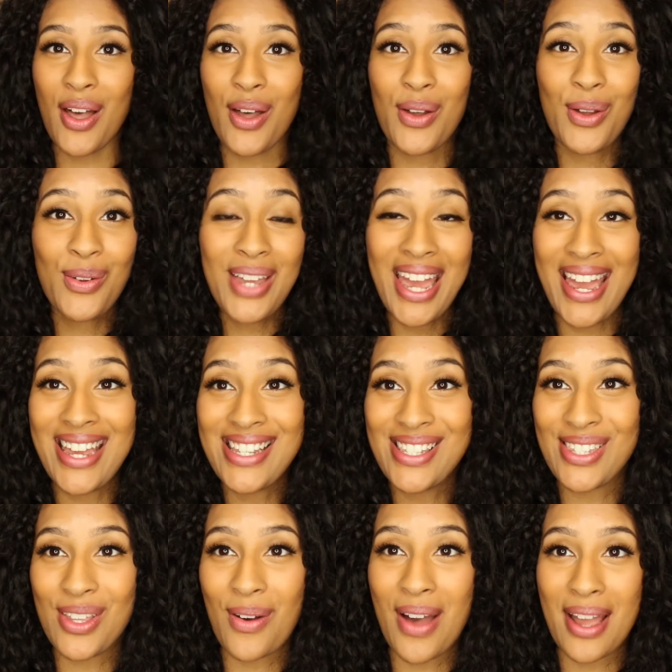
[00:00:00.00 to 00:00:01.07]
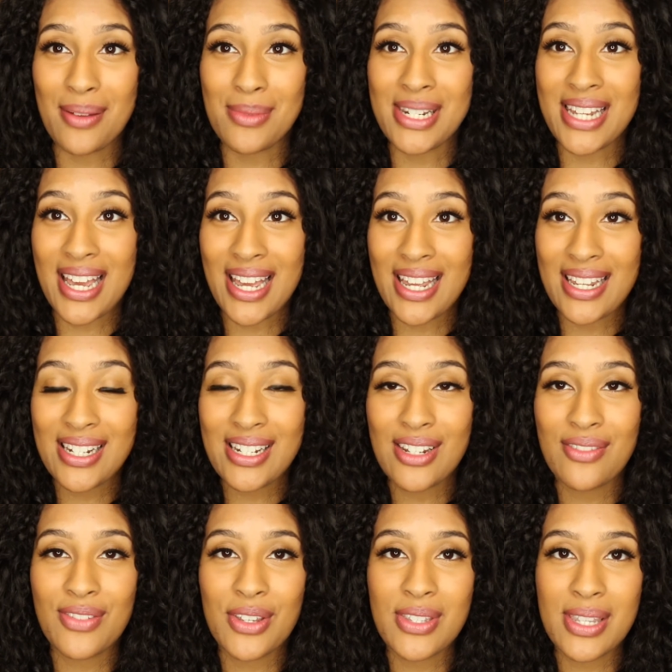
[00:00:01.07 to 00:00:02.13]
Okay, so I'm done
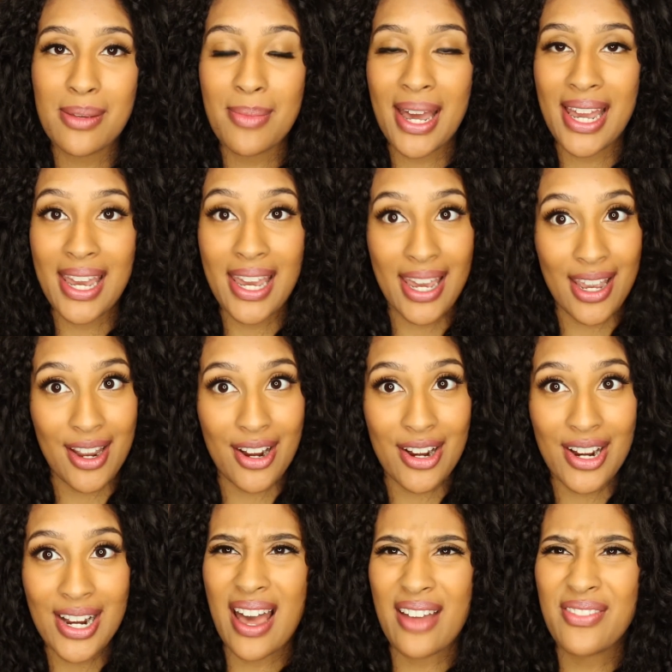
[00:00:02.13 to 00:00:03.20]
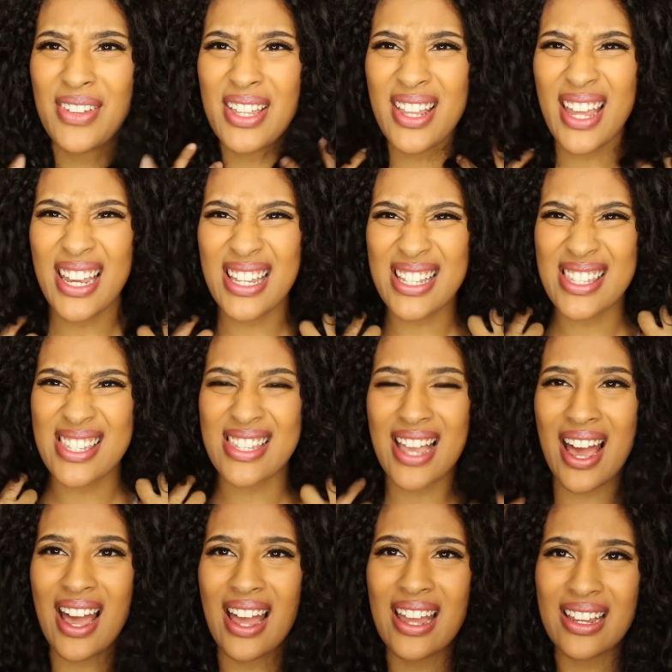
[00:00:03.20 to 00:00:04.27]
diffusing my hair. I feel like it's
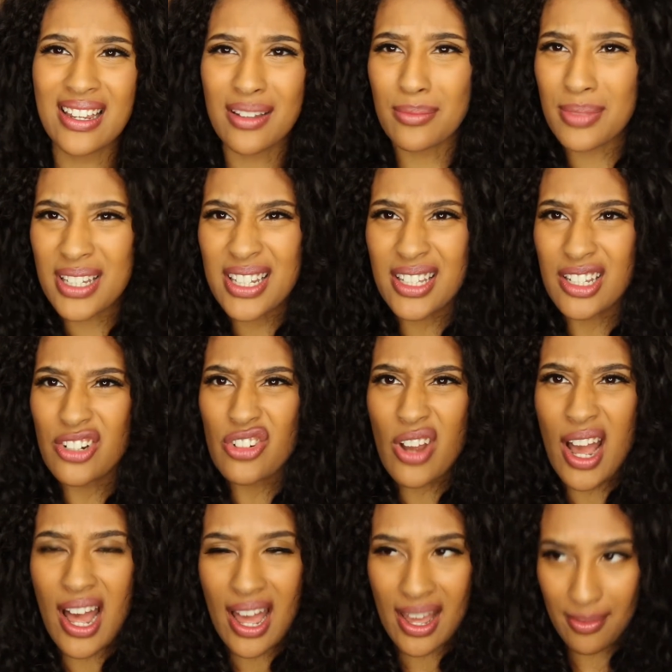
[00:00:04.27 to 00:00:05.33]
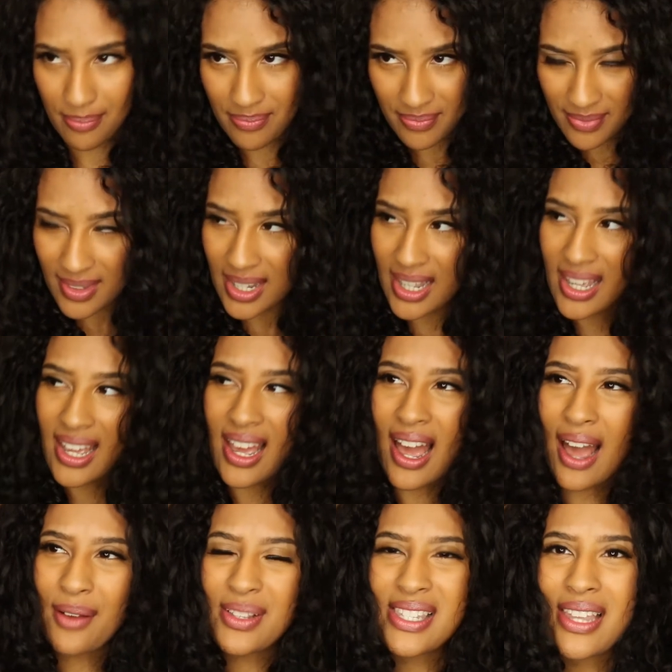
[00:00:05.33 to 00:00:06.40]
not completely dry.
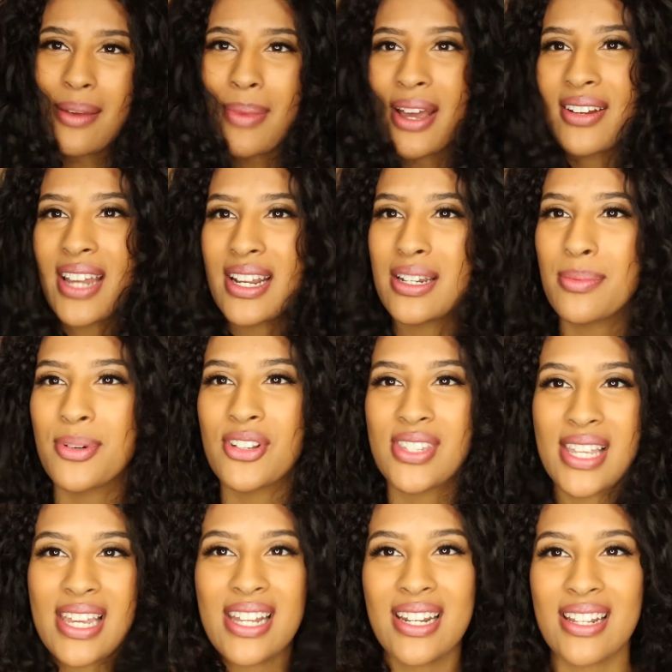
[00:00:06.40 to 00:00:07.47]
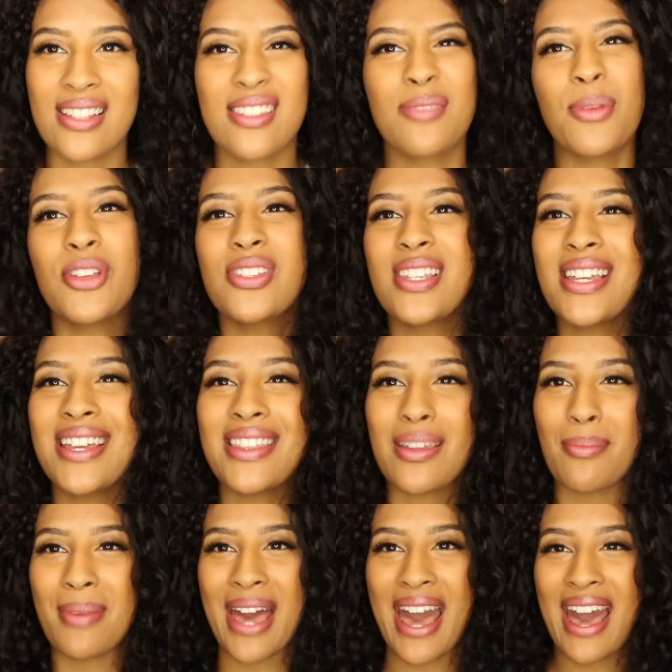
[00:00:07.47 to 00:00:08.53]
I would say about 90%, and it's mostly in the
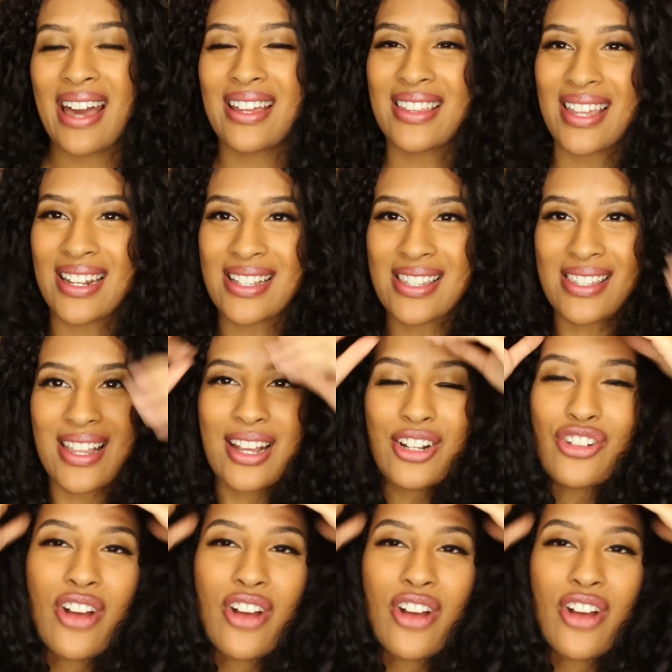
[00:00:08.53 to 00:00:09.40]
back that it's not